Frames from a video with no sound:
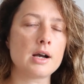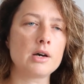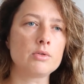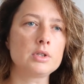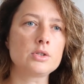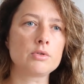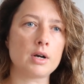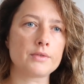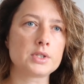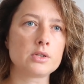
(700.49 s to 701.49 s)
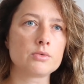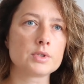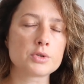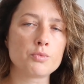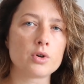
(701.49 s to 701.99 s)
I only do
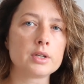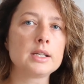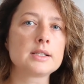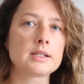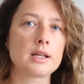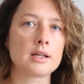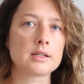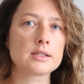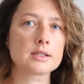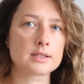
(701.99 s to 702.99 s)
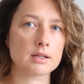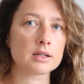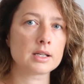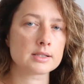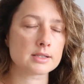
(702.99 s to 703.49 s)
afternoons, mornings, and
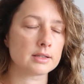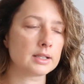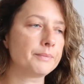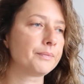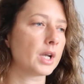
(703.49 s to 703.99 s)
Saturday and Sunday.